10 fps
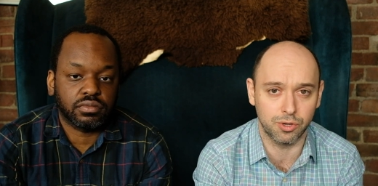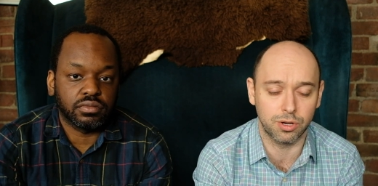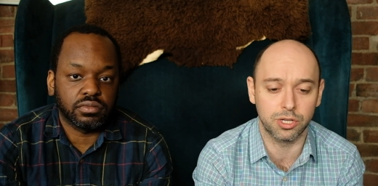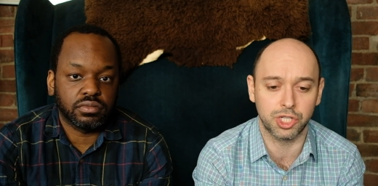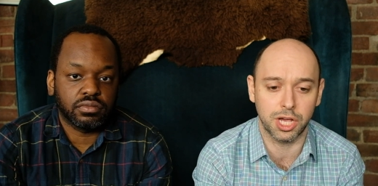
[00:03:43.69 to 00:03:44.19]
Speaker 1: So you
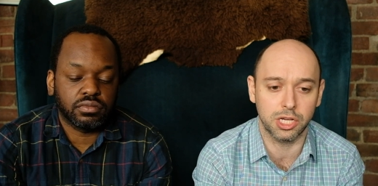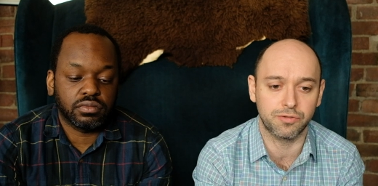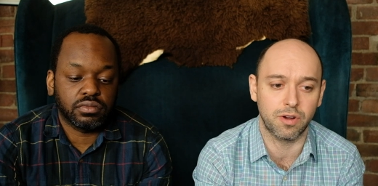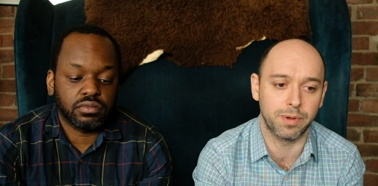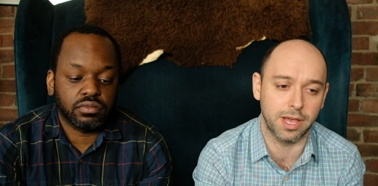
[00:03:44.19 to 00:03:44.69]
could change
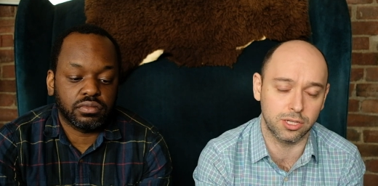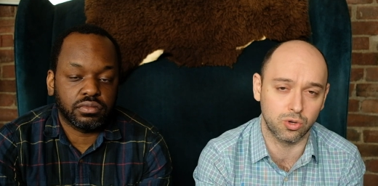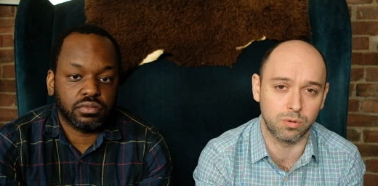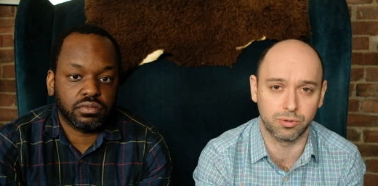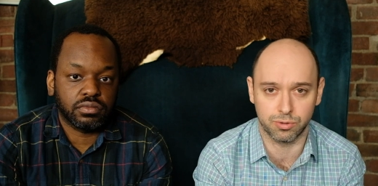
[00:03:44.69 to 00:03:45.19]
from an S
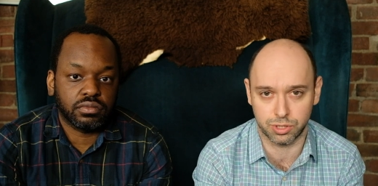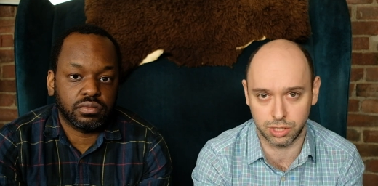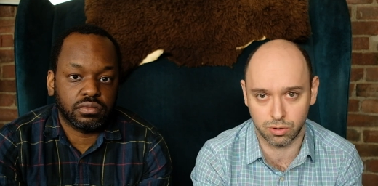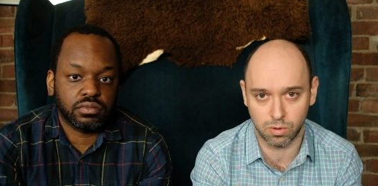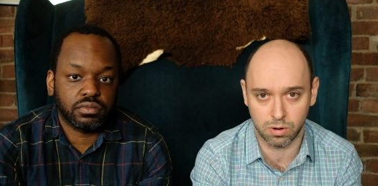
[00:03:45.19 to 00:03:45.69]
corp to a C
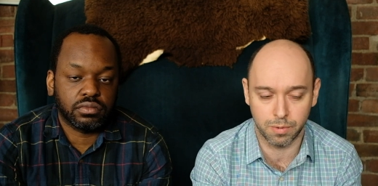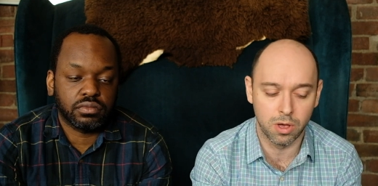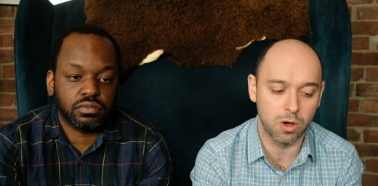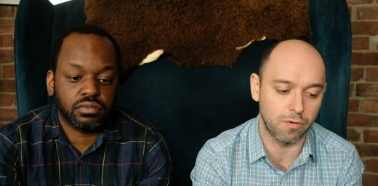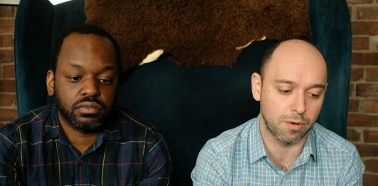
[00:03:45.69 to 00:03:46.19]
corp,
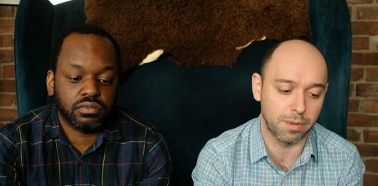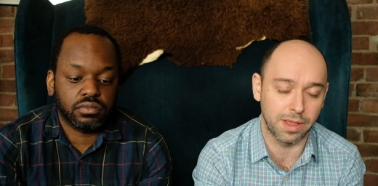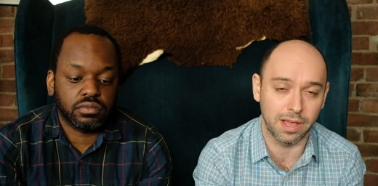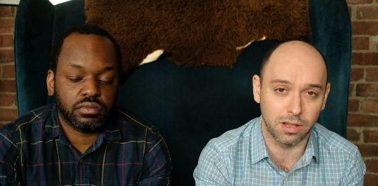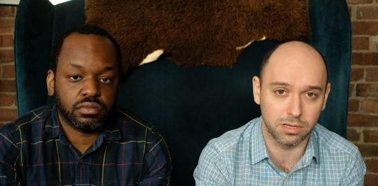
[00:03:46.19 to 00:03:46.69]
or from an
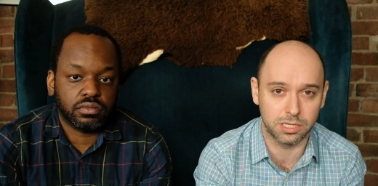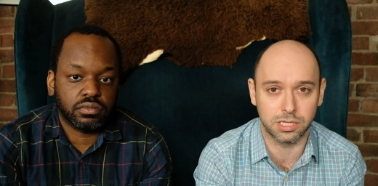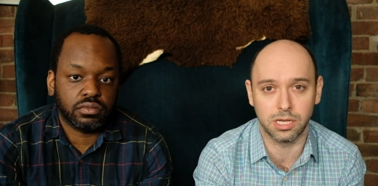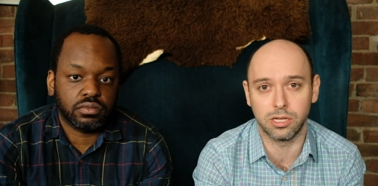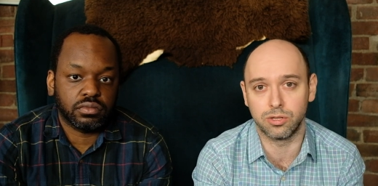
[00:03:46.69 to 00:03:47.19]

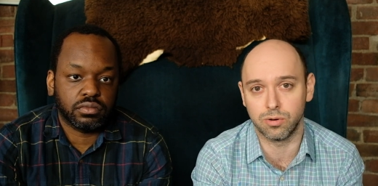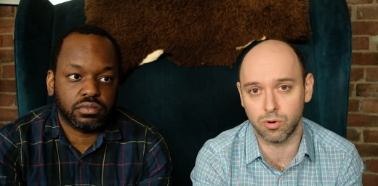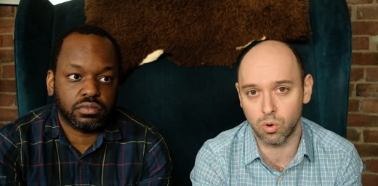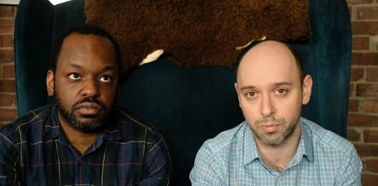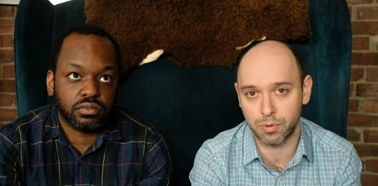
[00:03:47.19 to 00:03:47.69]
LLC to a
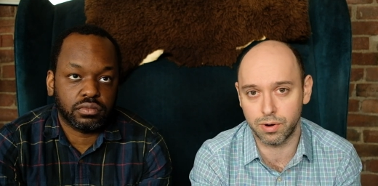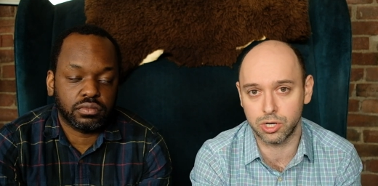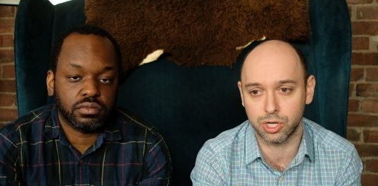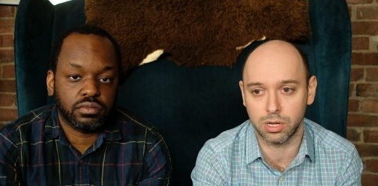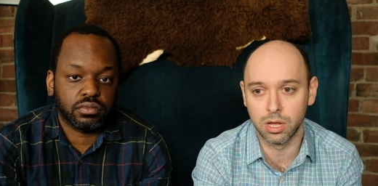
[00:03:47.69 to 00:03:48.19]

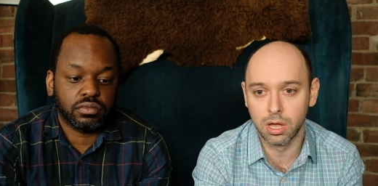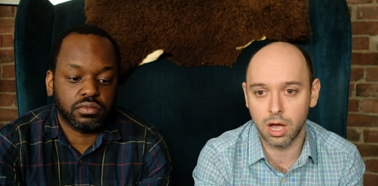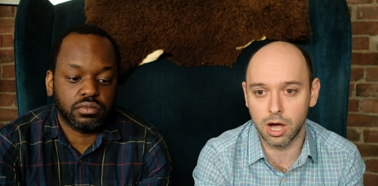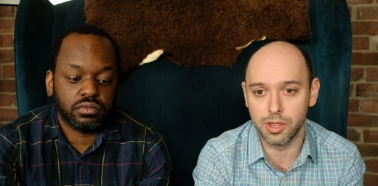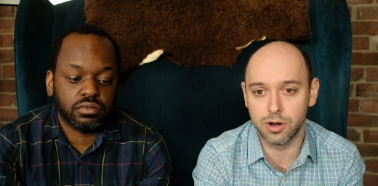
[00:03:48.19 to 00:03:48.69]
corporation.
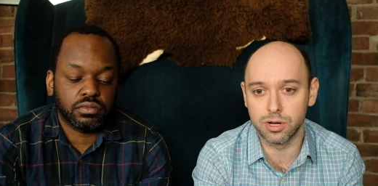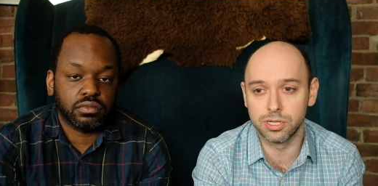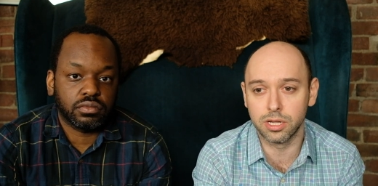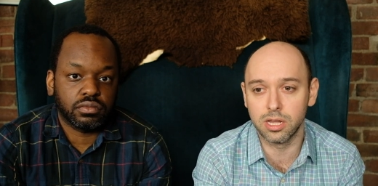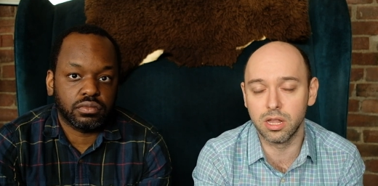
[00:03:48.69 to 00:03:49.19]
Uh, there is a
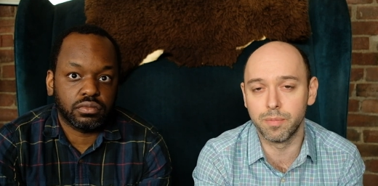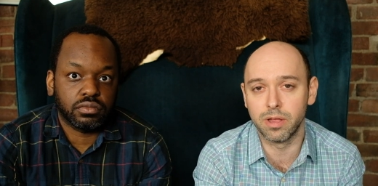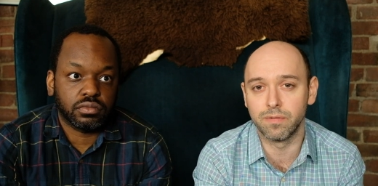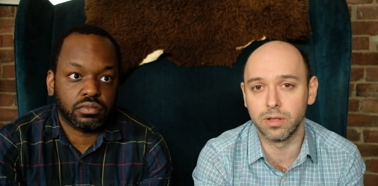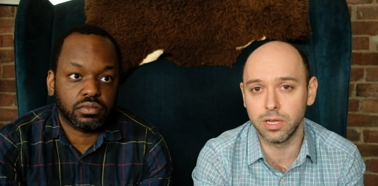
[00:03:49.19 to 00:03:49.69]
little bit
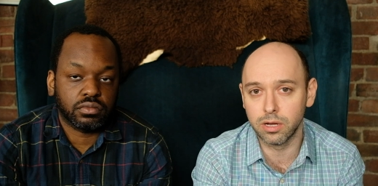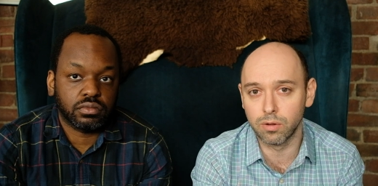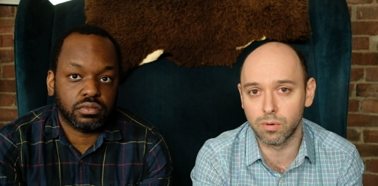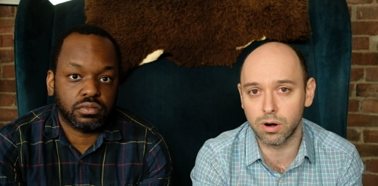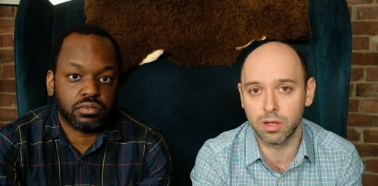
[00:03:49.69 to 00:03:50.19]
of a legal
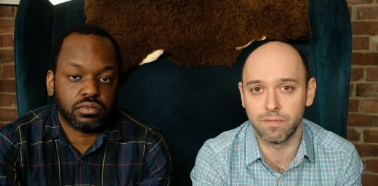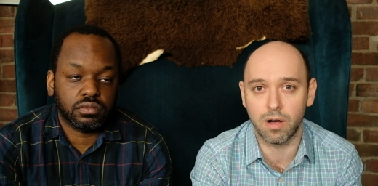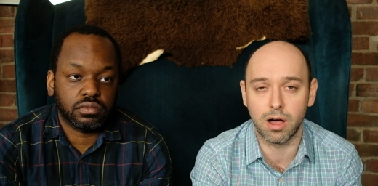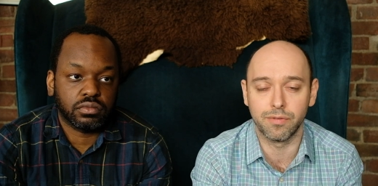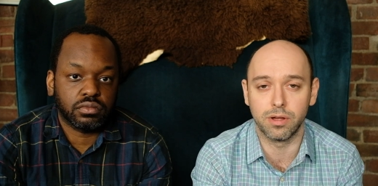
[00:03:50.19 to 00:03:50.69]
work
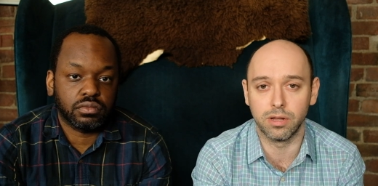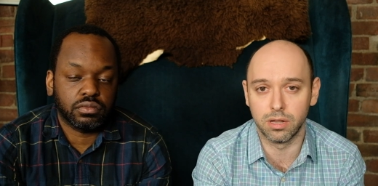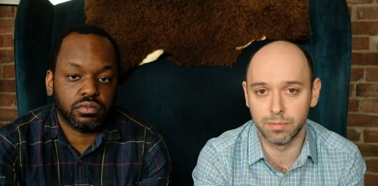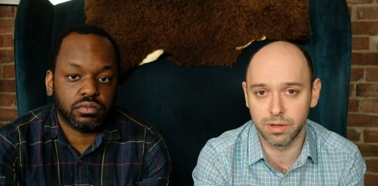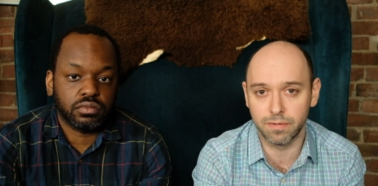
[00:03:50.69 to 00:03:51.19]
involved and a little
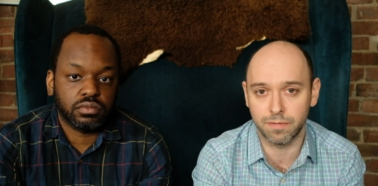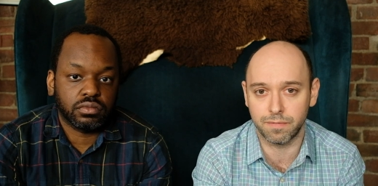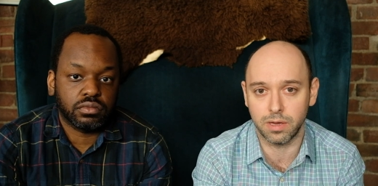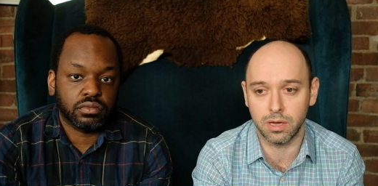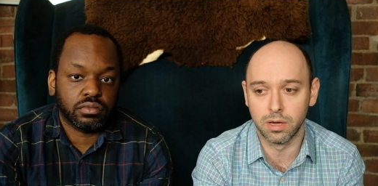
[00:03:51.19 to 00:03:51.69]
bit of a
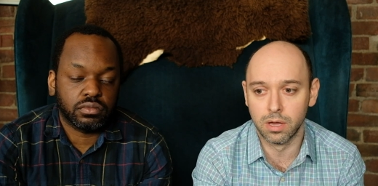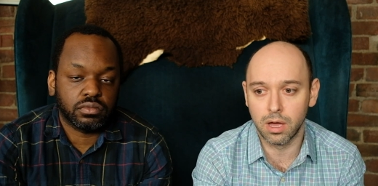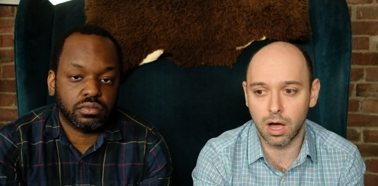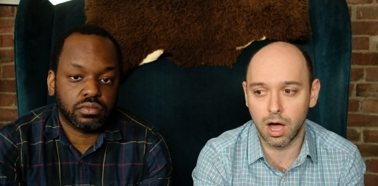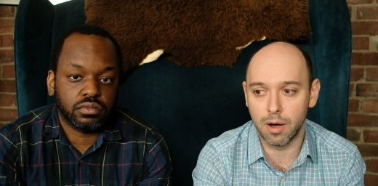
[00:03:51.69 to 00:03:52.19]
fee,
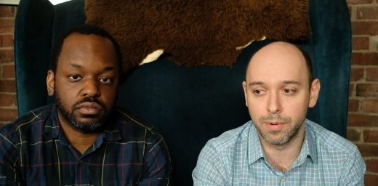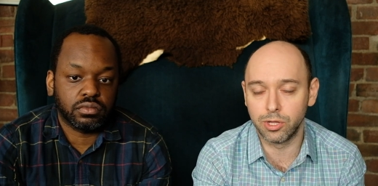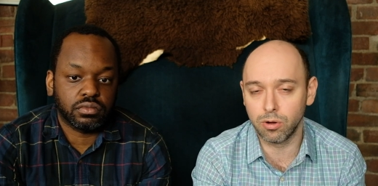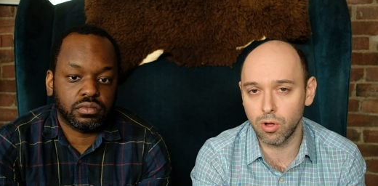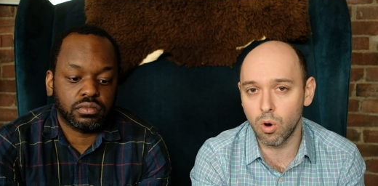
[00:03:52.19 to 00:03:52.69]
uh, but
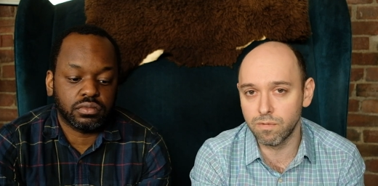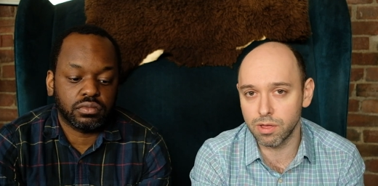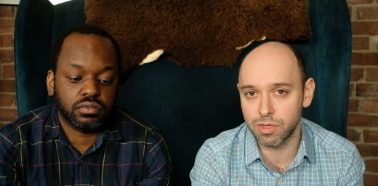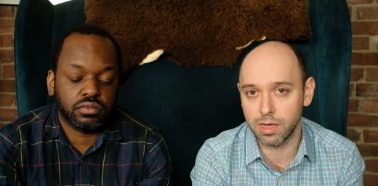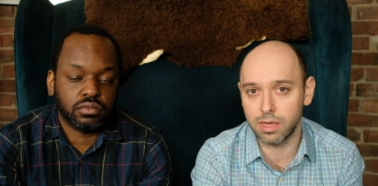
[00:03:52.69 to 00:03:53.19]
don't
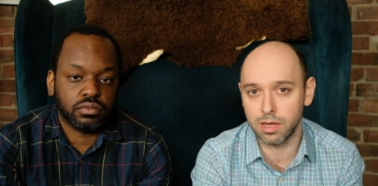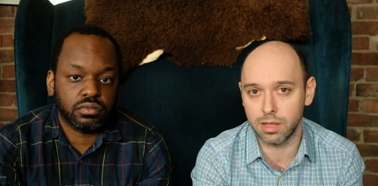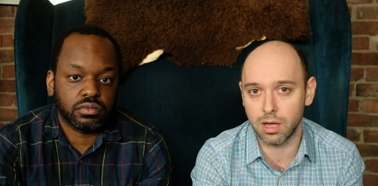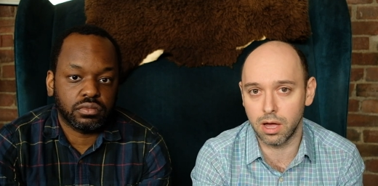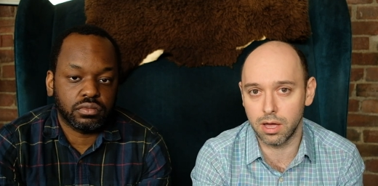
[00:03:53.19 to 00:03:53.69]
overthink it
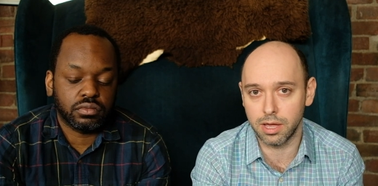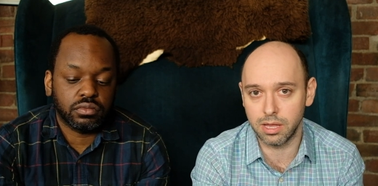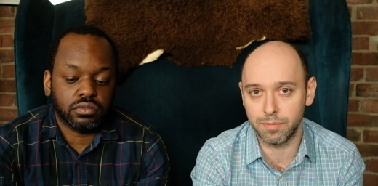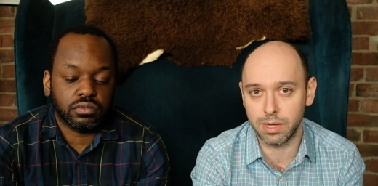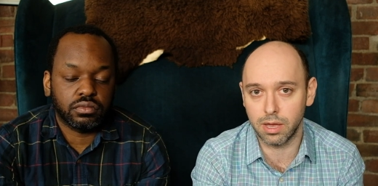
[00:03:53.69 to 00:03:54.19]
uh, in the
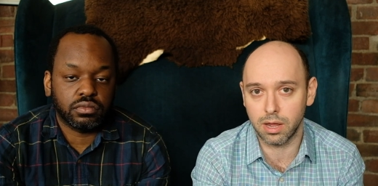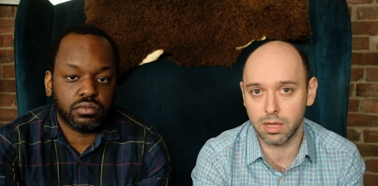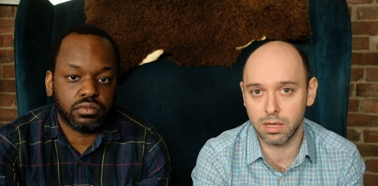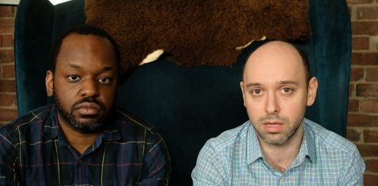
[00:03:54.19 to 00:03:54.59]
beginning.